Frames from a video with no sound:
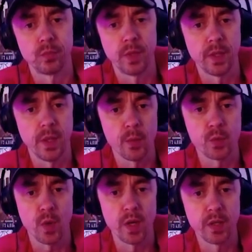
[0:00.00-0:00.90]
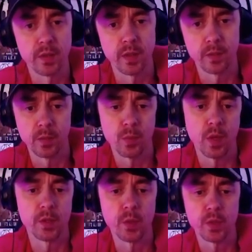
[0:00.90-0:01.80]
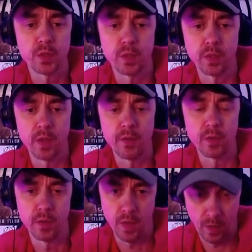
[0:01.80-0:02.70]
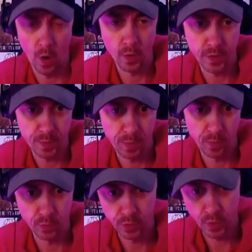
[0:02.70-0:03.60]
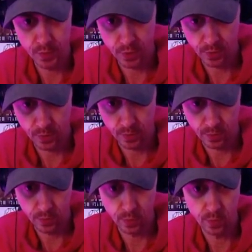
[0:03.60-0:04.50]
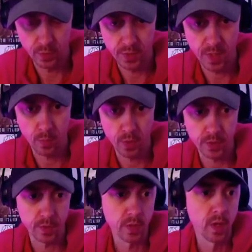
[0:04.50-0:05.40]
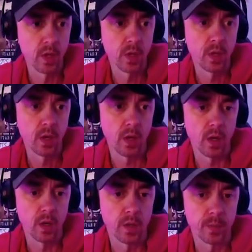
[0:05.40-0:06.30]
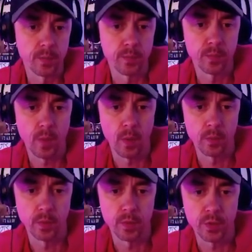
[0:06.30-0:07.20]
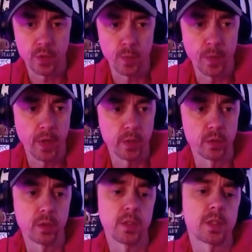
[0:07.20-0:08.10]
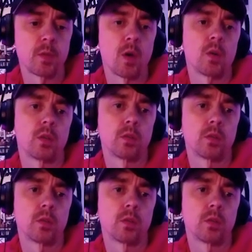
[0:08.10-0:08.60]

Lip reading: yeah, that was right. That they probably know each, all these people will know each other through the same person. I'll just go back a little. Let's keep going.